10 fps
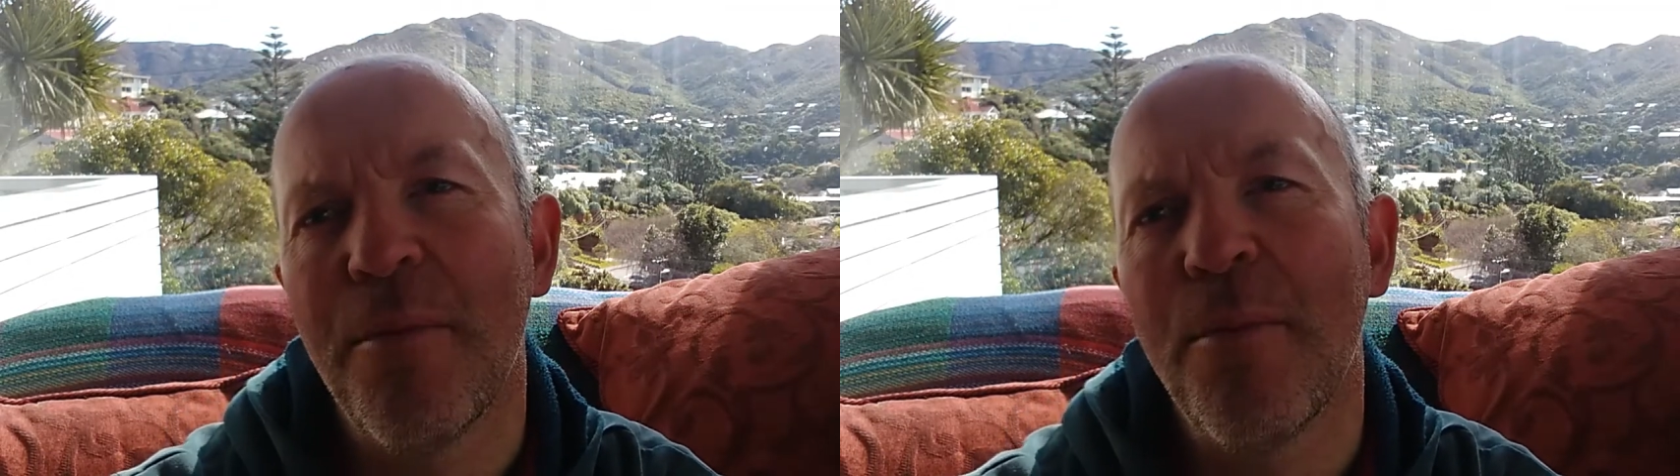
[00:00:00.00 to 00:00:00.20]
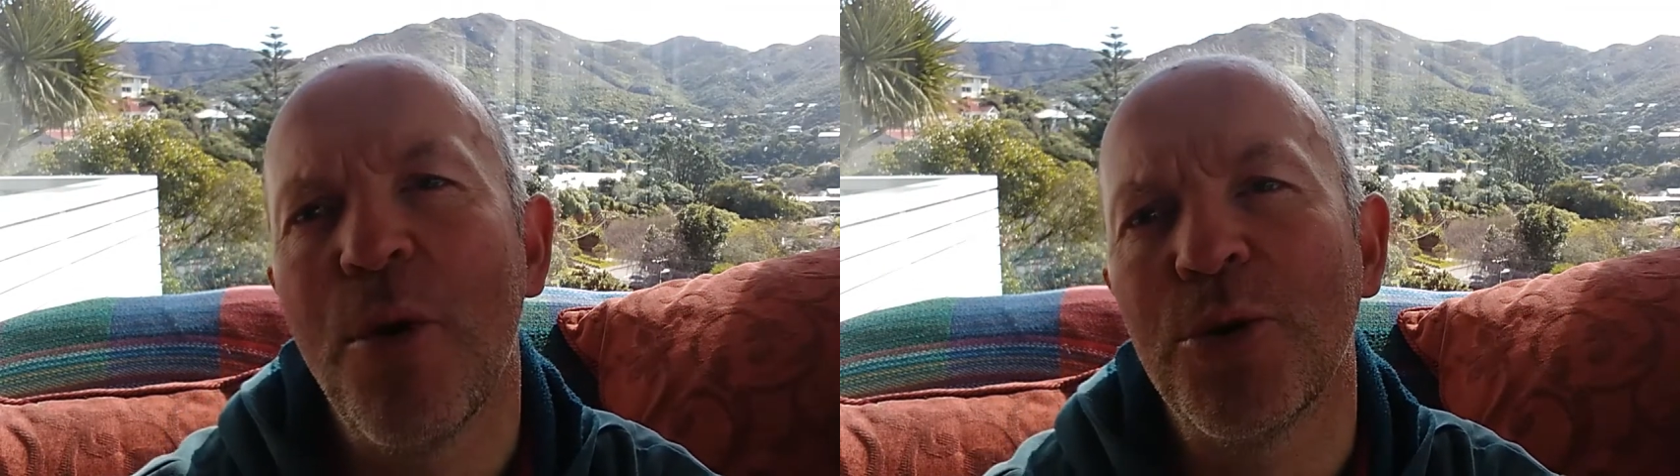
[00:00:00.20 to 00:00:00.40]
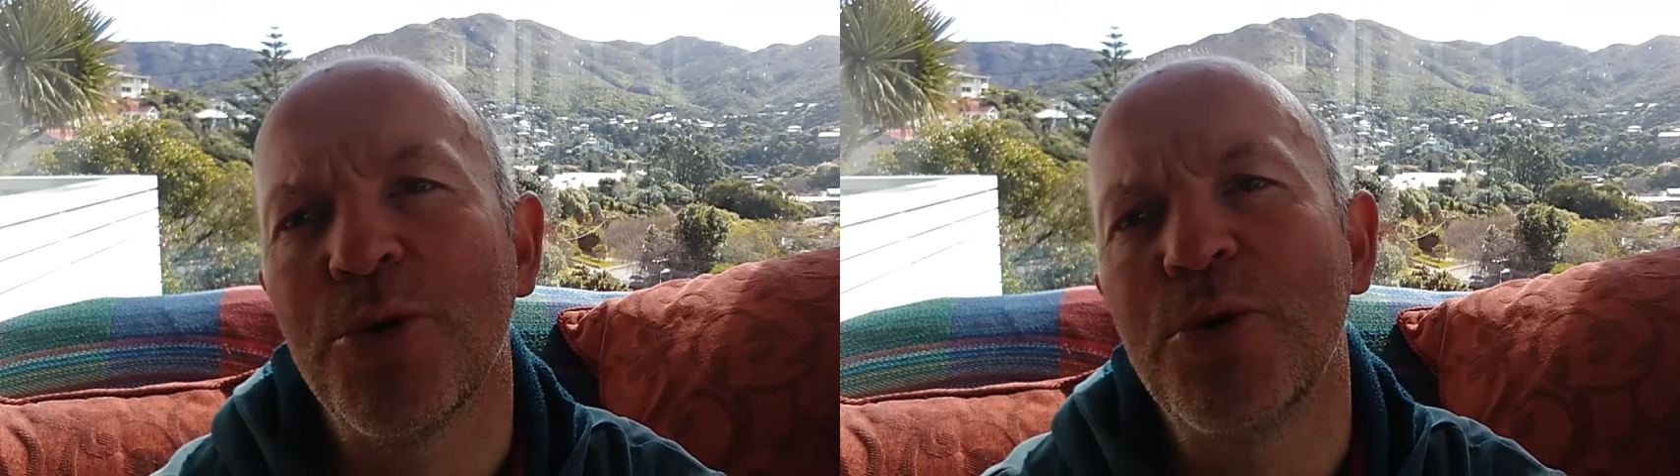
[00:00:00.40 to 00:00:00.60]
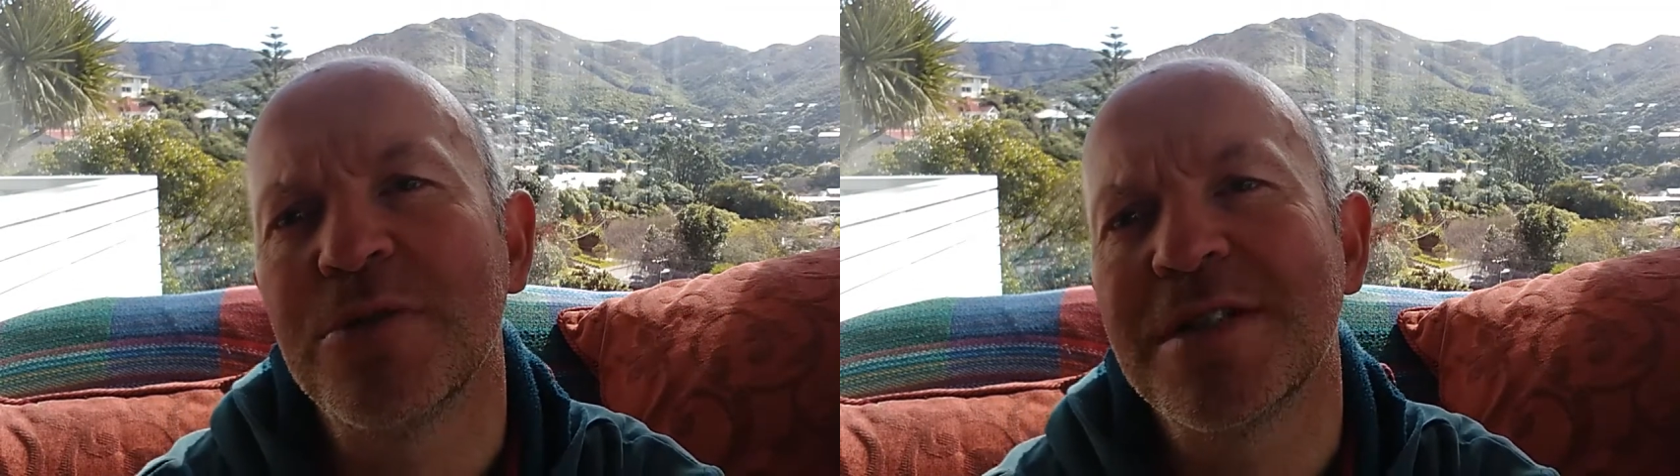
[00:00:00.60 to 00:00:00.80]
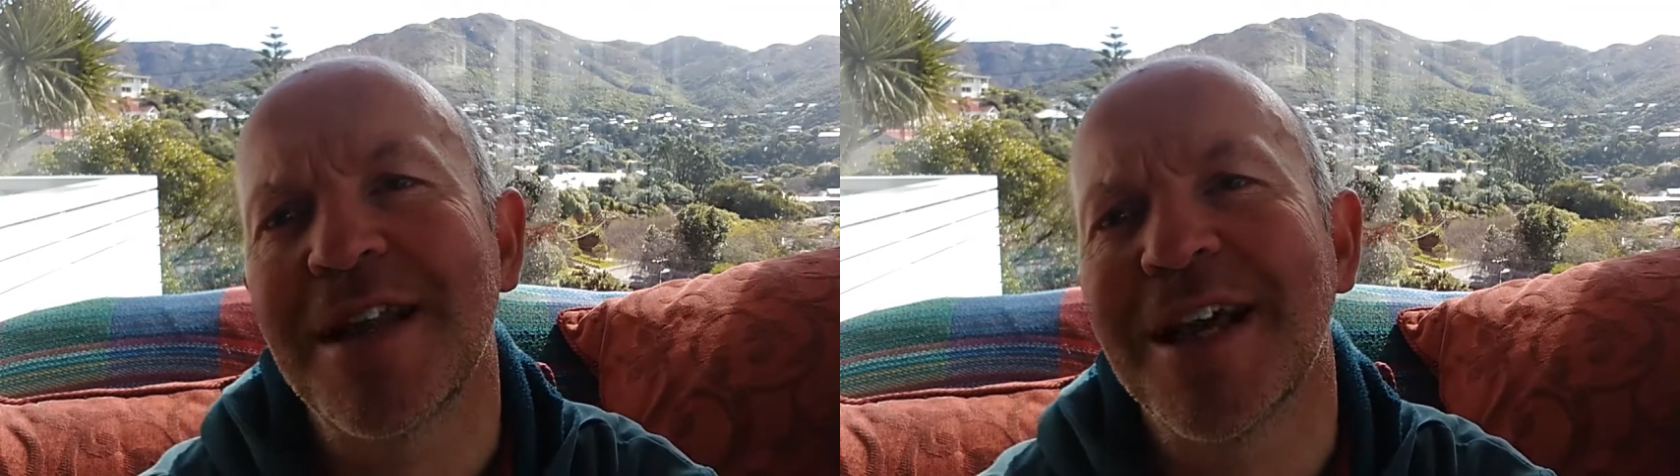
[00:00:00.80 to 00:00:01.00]
model
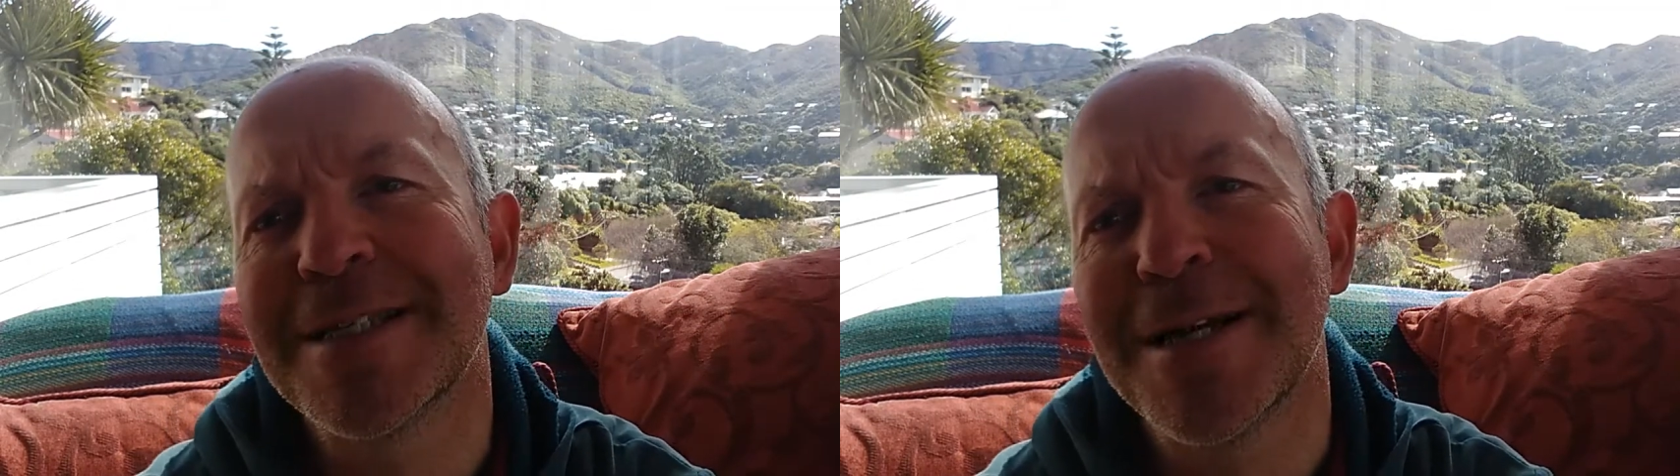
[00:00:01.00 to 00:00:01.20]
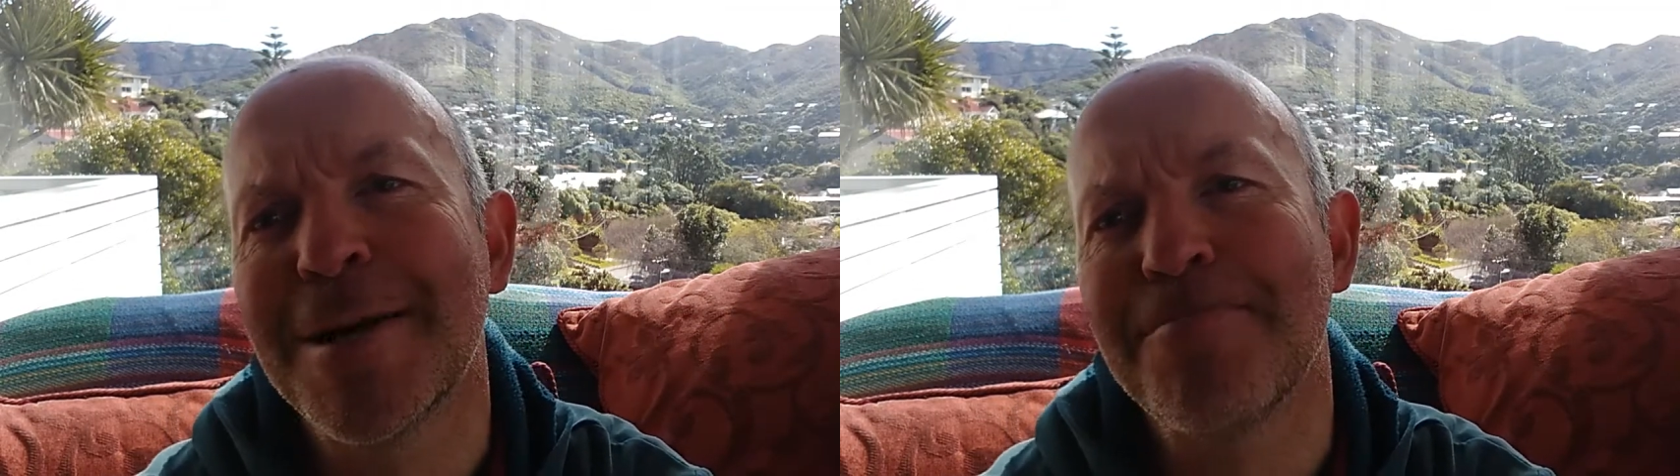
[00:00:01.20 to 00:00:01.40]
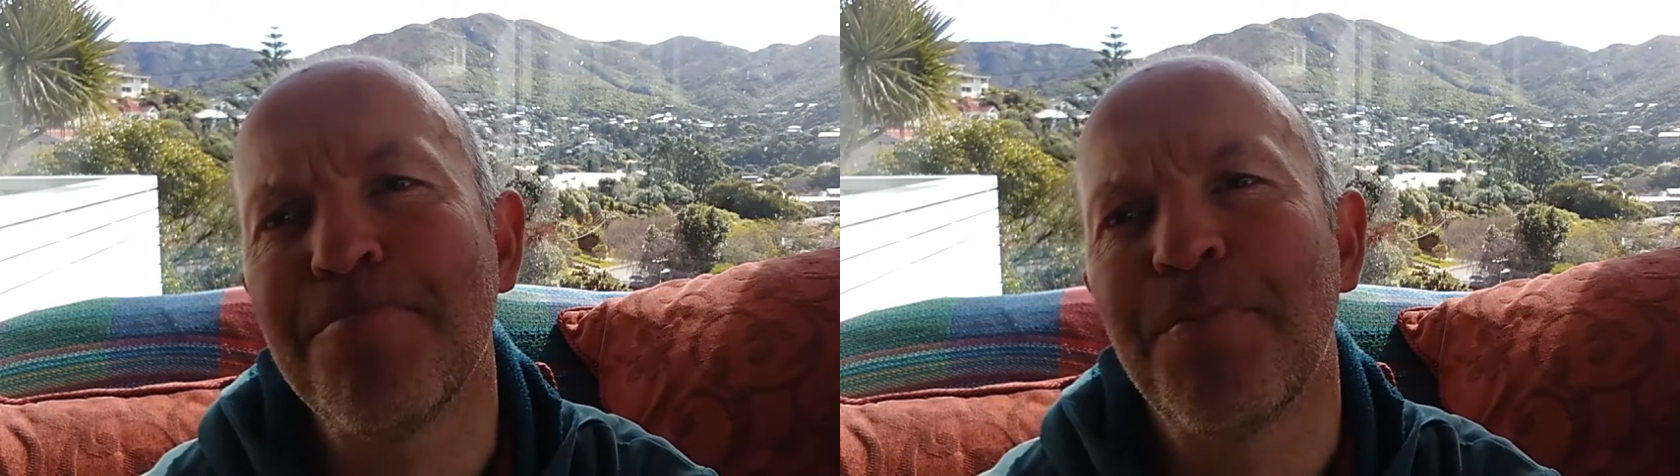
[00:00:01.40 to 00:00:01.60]
stacks up.